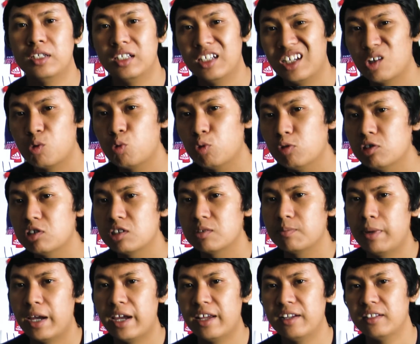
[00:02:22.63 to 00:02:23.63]
the Hools
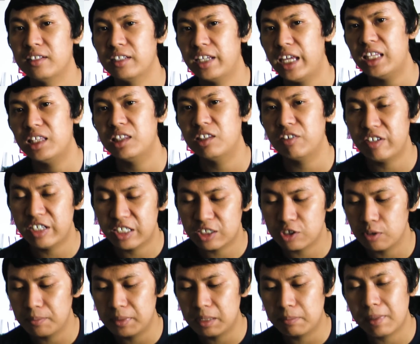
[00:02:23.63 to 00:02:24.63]
band, Gate 3 is
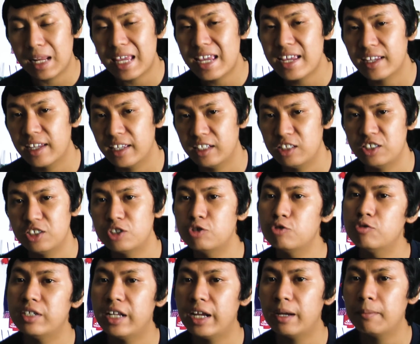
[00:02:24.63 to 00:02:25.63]
gonna be playing at
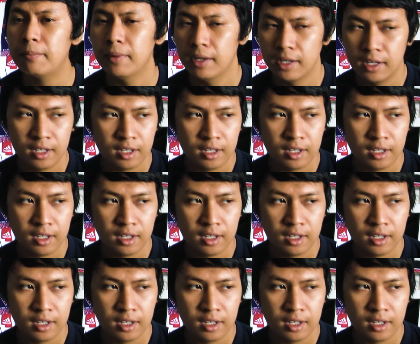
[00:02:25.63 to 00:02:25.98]
Yishun Dam.